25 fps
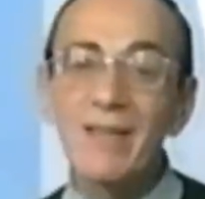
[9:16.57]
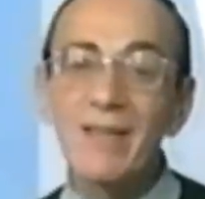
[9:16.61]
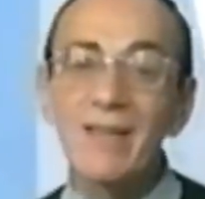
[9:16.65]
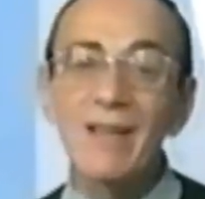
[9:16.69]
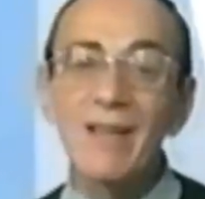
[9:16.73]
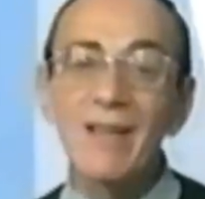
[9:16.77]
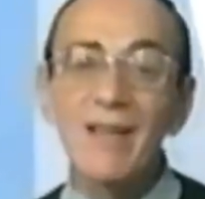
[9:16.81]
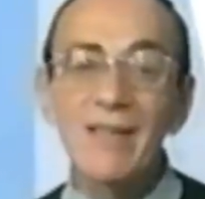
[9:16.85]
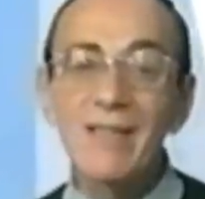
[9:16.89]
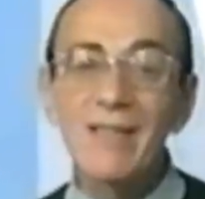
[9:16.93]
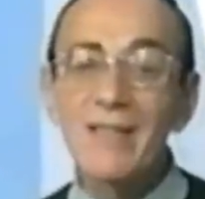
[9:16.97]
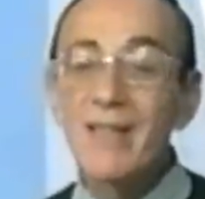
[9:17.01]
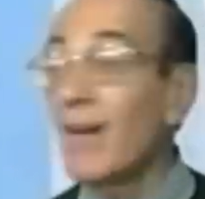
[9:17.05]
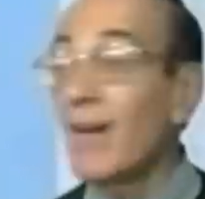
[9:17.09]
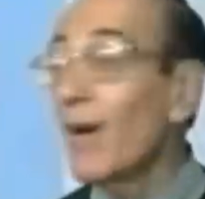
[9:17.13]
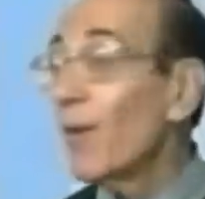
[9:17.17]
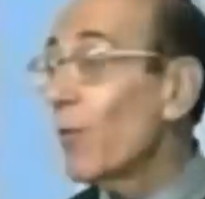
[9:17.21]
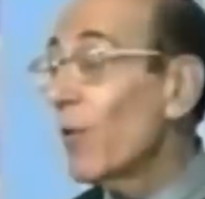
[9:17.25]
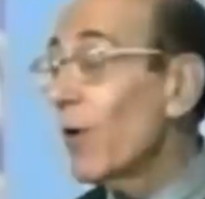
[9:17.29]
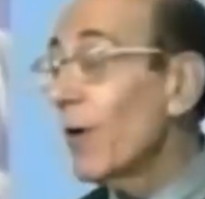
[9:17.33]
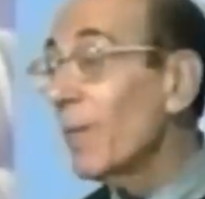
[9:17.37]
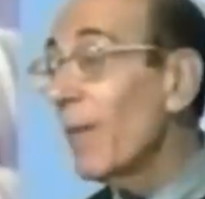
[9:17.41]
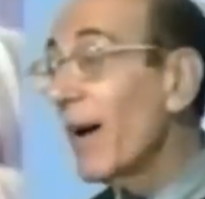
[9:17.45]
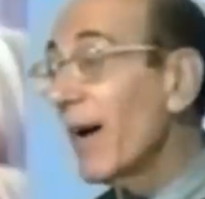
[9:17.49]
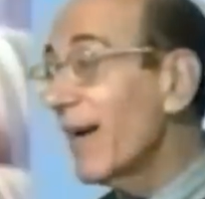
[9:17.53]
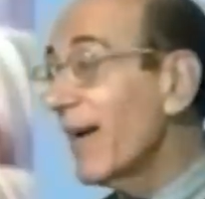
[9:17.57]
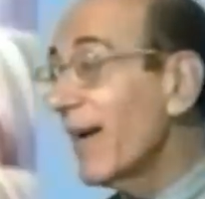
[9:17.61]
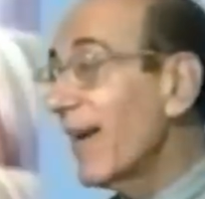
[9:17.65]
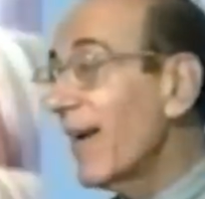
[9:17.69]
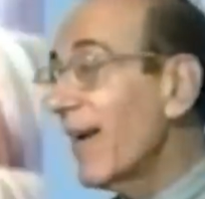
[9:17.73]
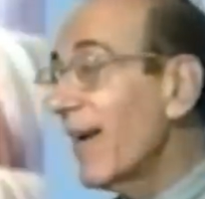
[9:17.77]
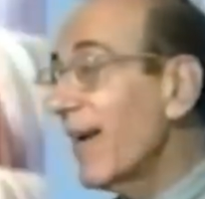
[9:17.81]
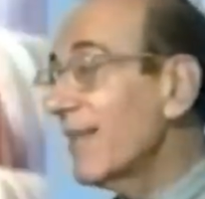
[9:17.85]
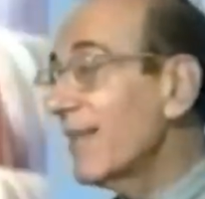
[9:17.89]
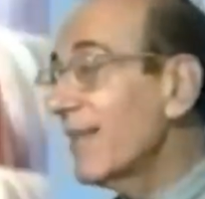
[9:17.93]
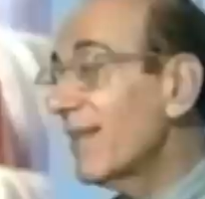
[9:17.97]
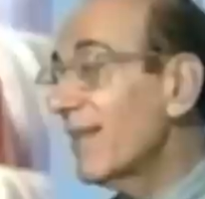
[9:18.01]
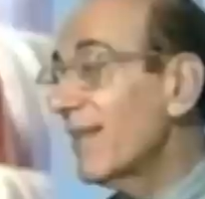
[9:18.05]
and said, now where am I going to
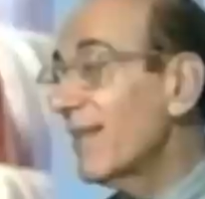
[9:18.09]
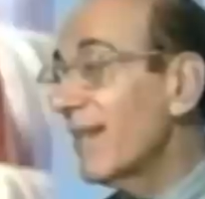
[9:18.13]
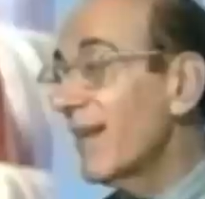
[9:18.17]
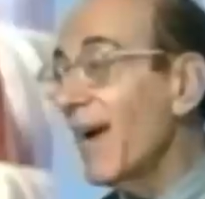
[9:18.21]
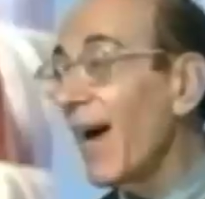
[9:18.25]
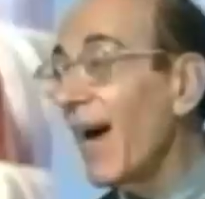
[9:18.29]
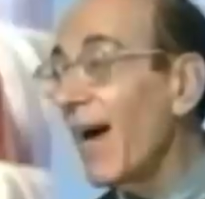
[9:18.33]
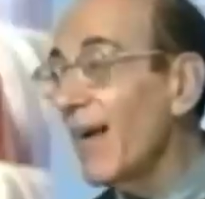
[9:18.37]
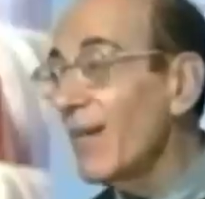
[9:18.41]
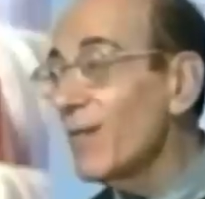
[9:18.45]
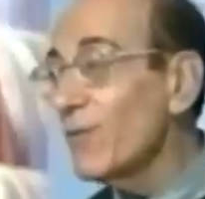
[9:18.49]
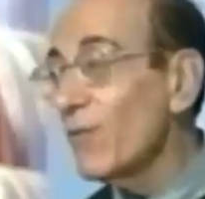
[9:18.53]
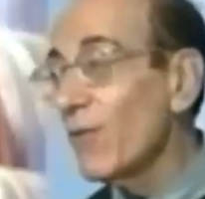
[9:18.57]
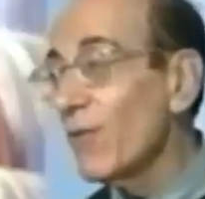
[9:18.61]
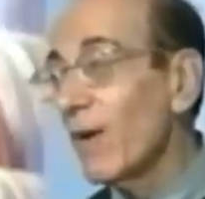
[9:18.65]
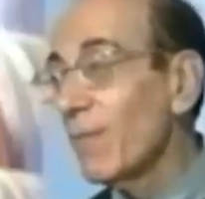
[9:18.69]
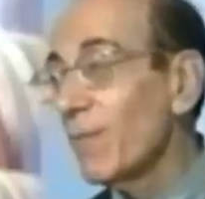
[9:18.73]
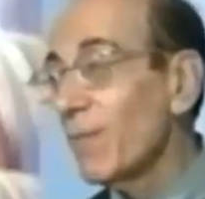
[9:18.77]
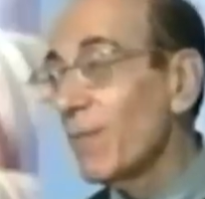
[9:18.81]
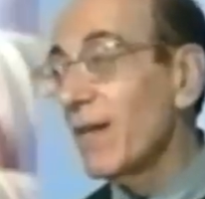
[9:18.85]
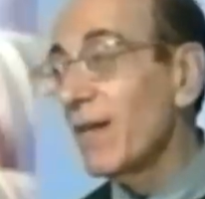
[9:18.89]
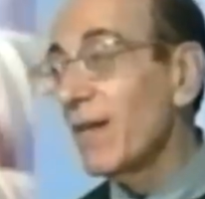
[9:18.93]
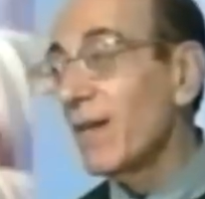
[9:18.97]
get the guys from?